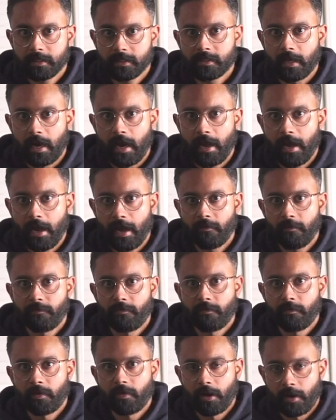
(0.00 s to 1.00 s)
as I
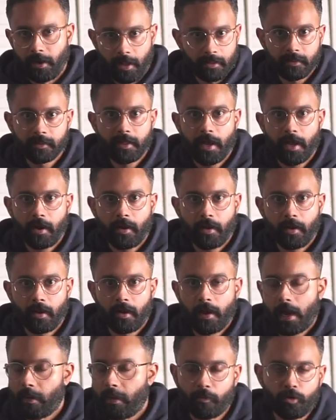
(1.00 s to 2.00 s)
have done that,
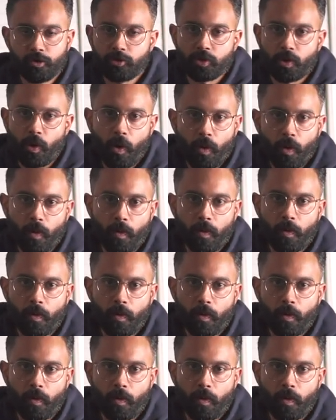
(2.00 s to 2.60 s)
I'm good to go.